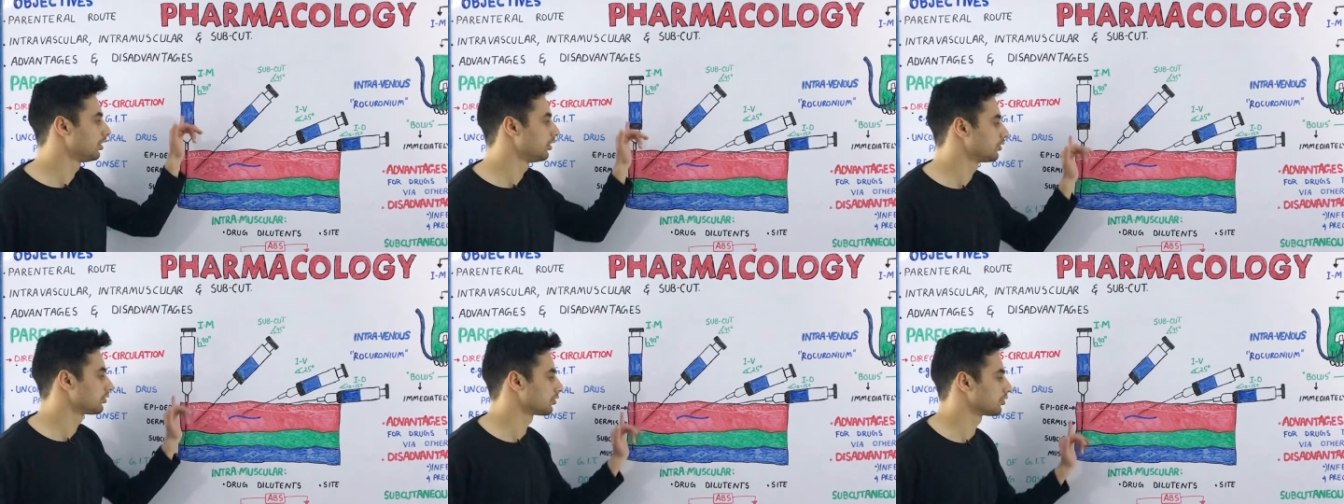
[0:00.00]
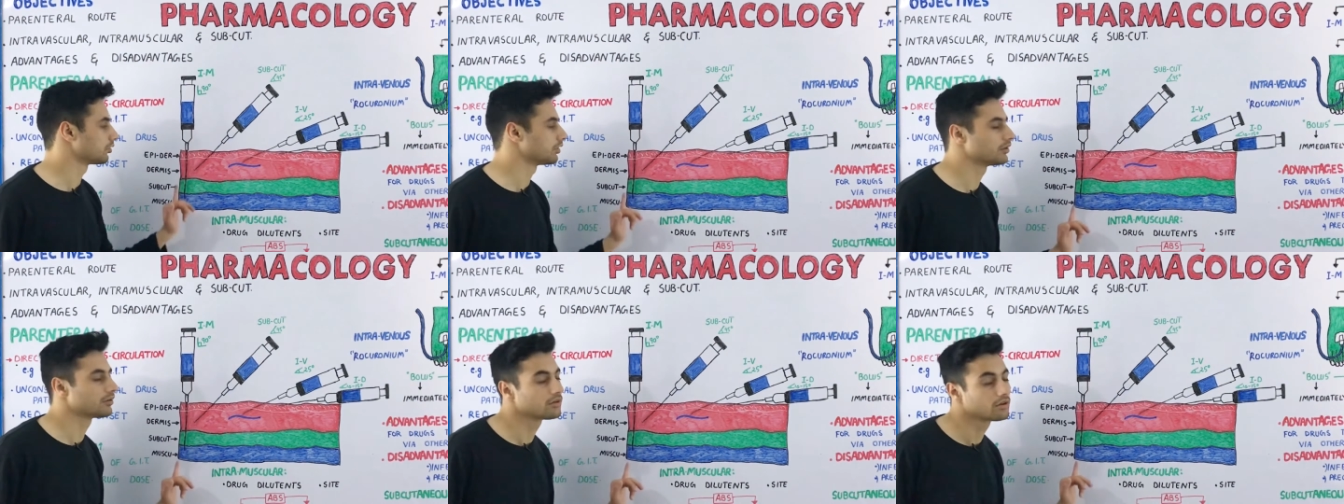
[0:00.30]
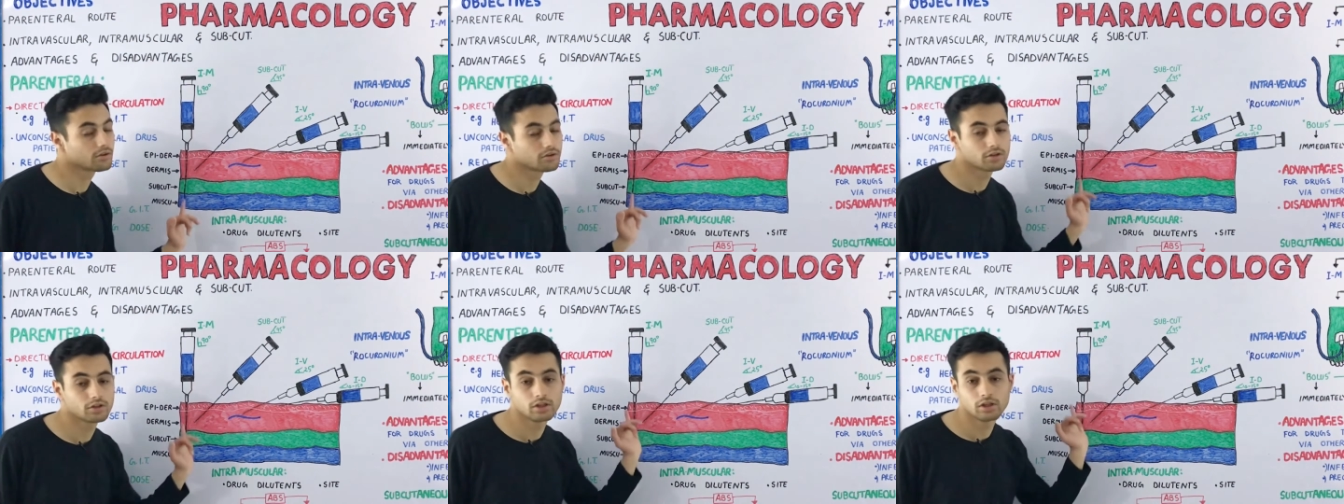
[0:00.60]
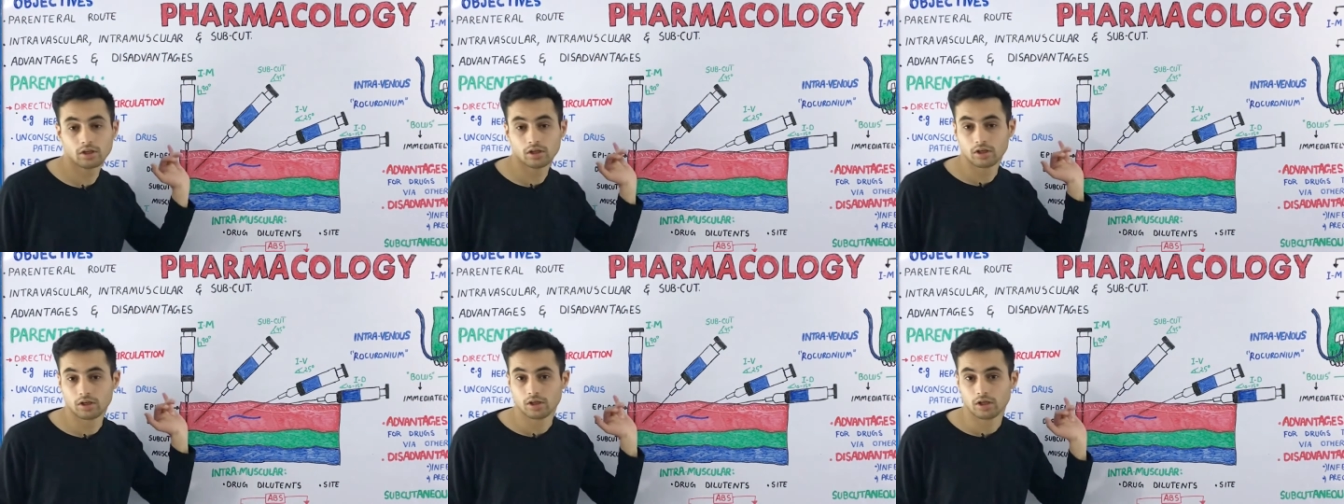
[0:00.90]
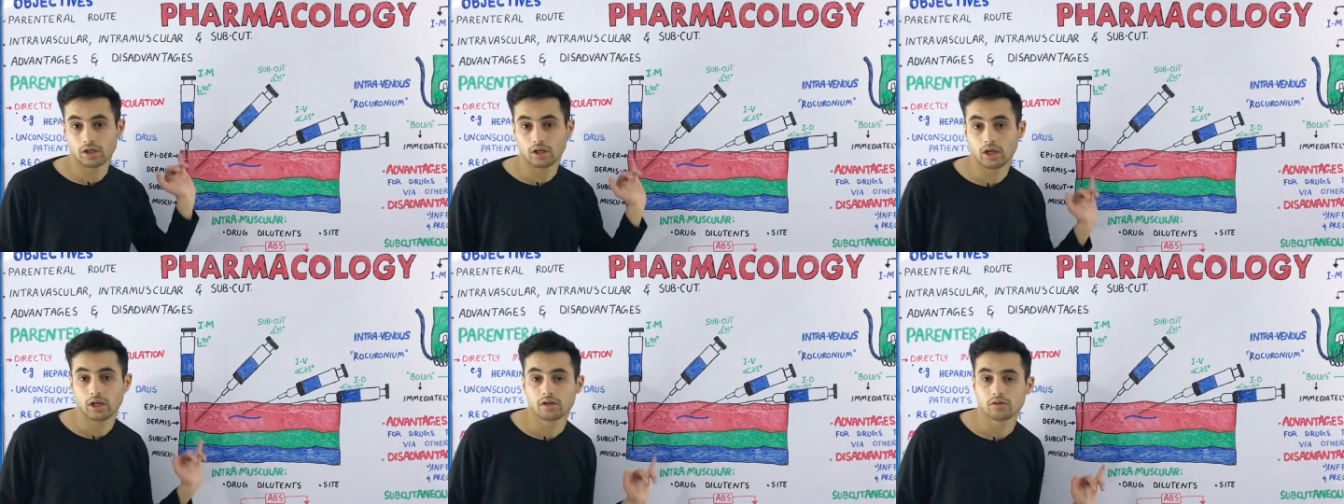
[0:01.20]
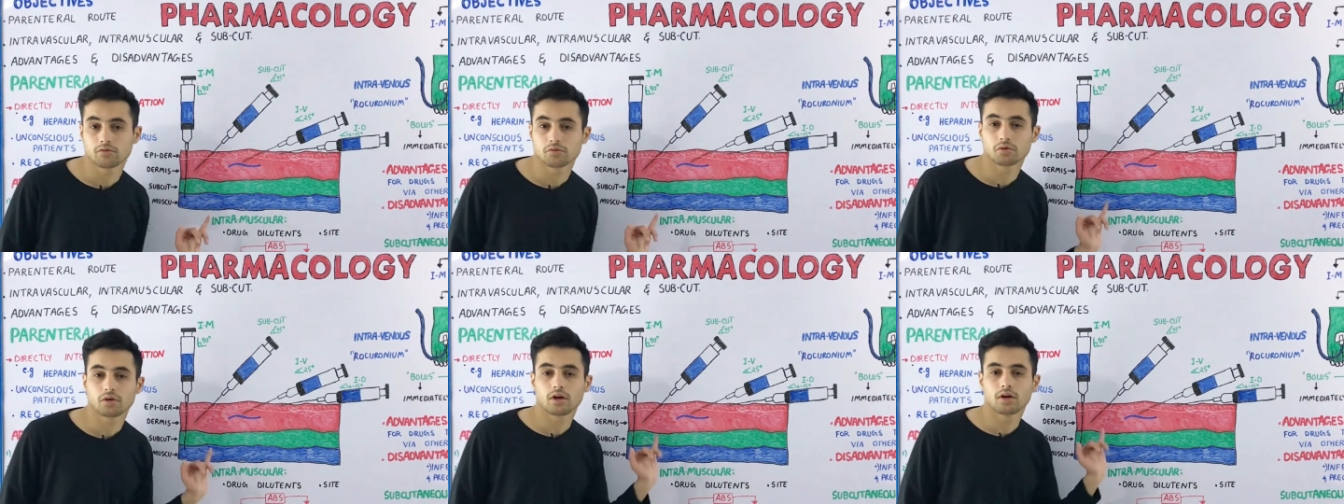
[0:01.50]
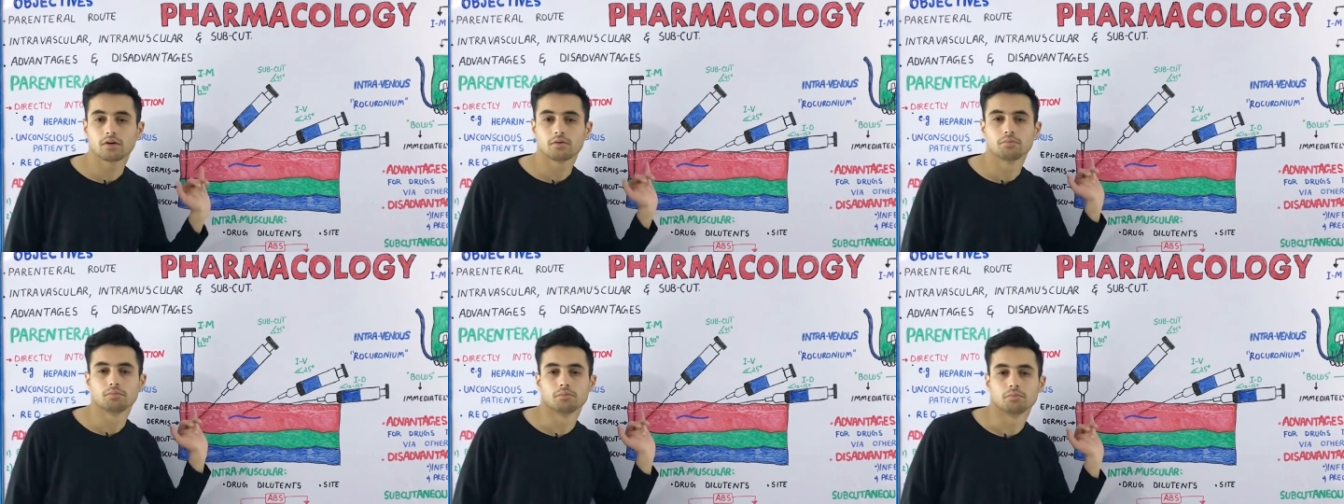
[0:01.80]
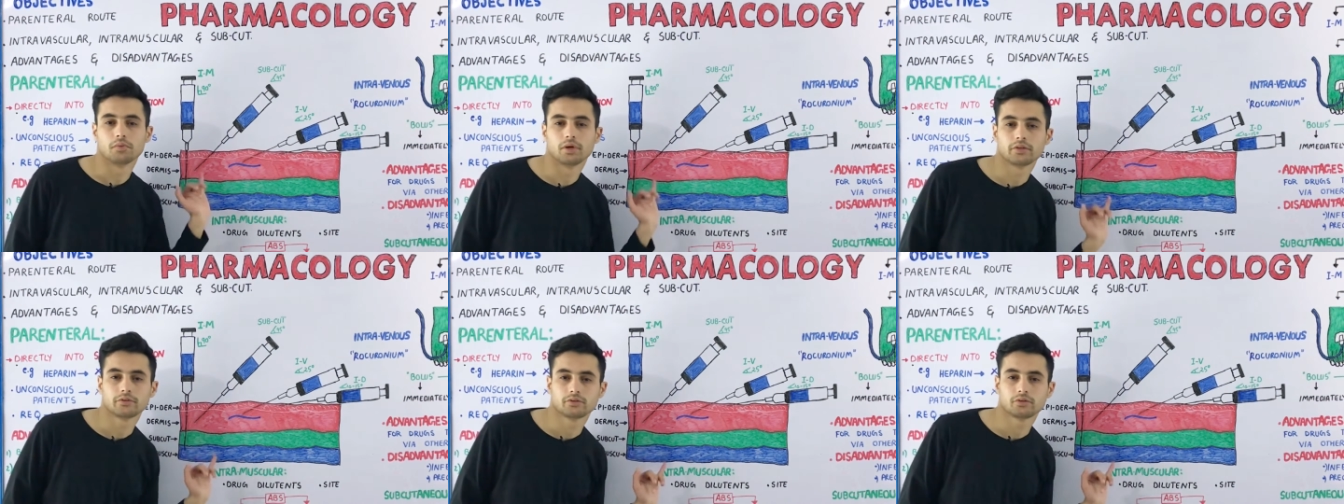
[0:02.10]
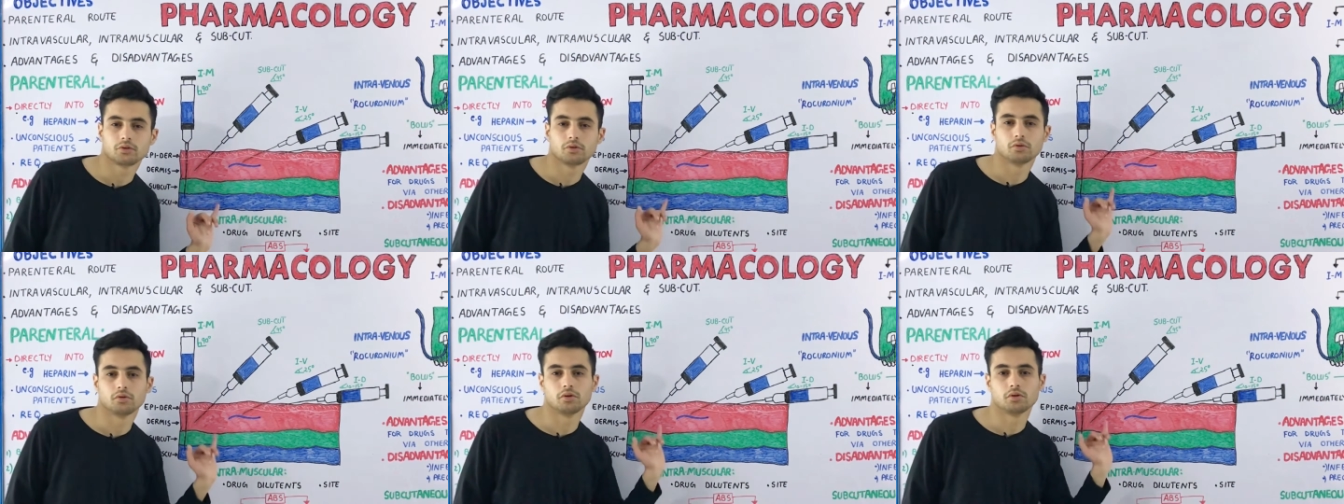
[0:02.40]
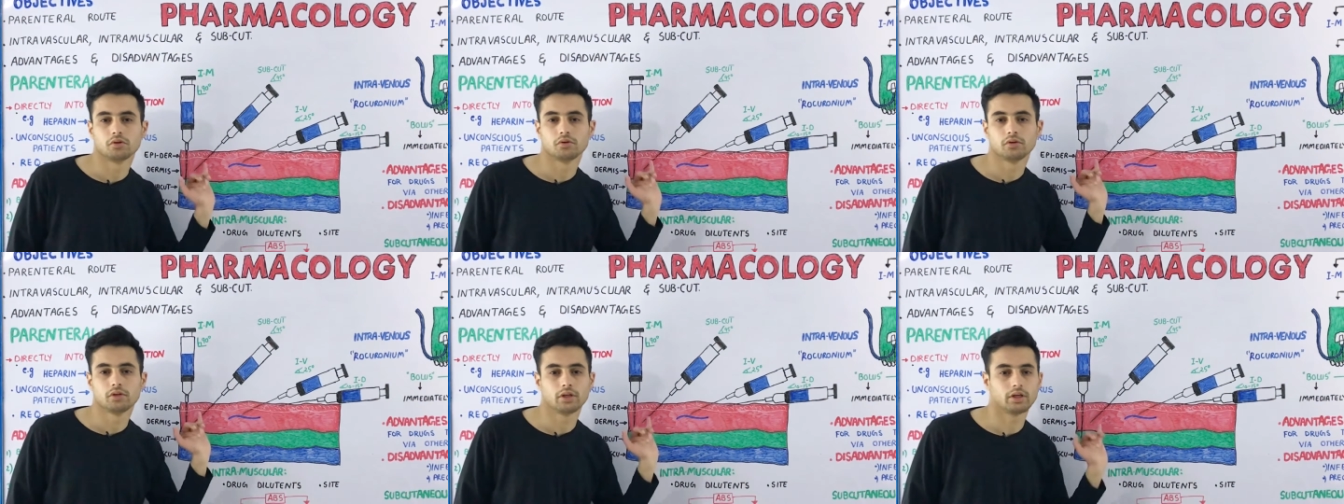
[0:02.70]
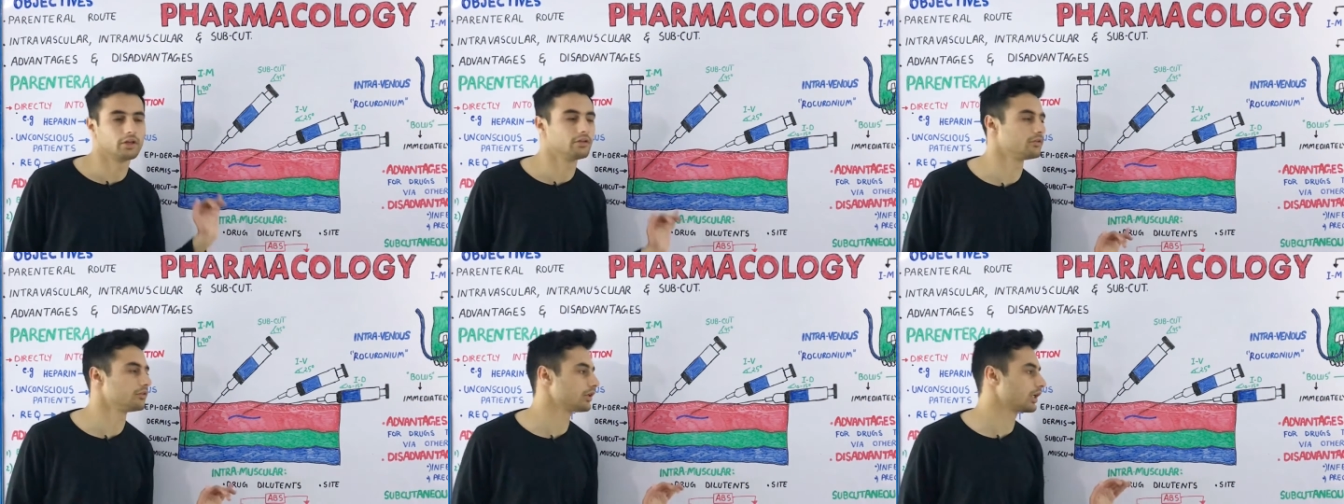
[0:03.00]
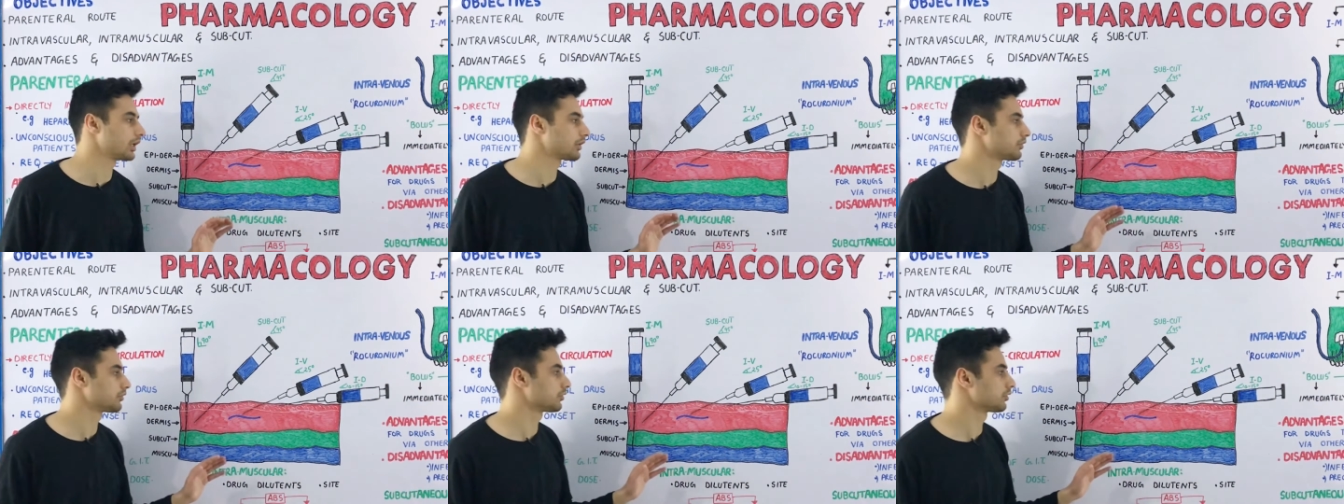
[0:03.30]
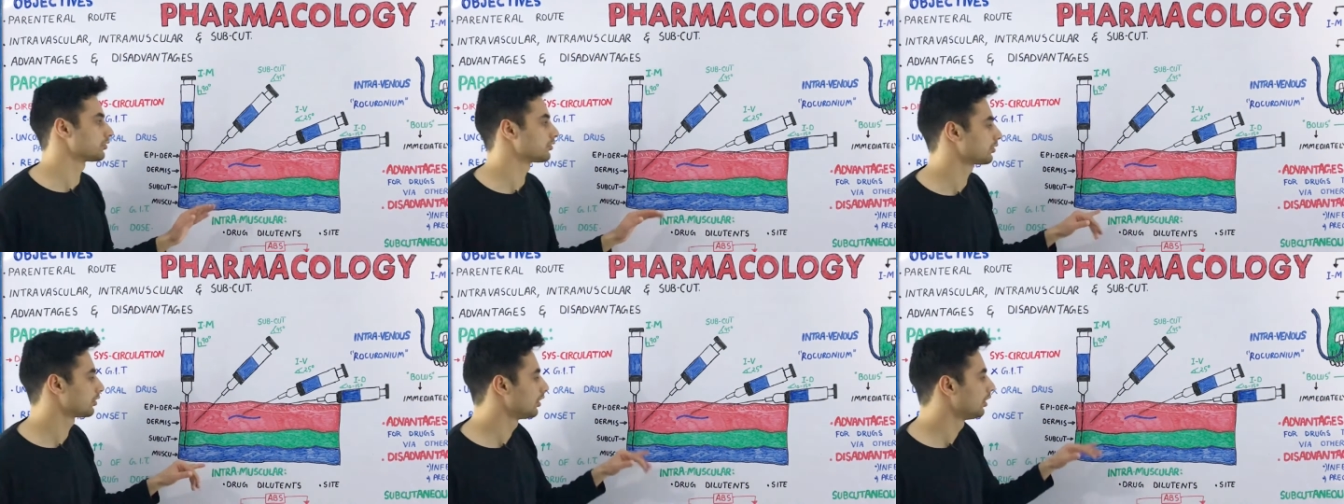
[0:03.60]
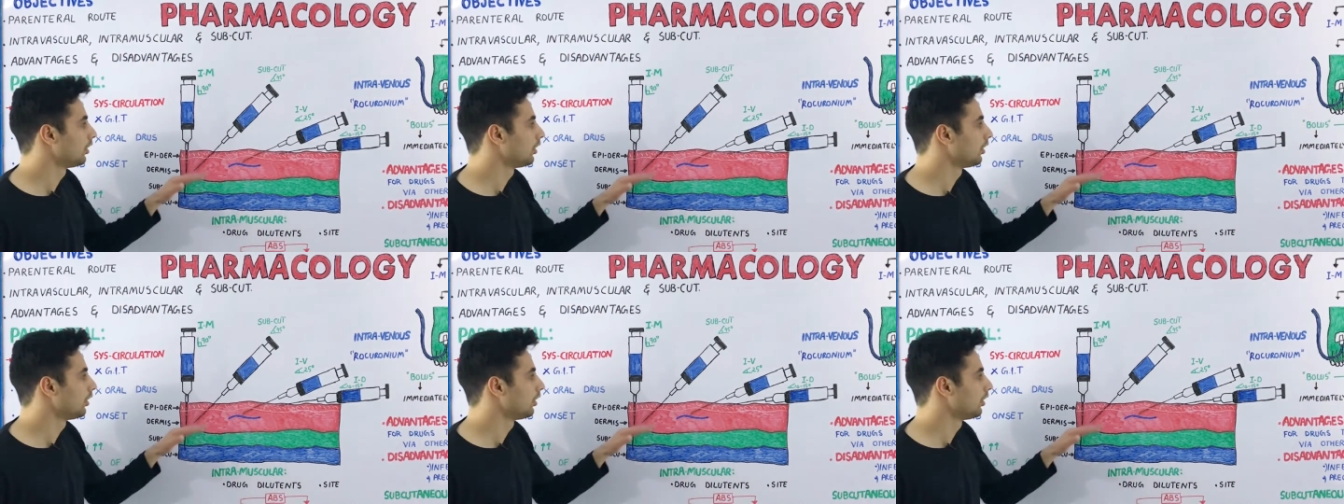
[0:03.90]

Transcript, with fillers: So this is the intramuscular injections.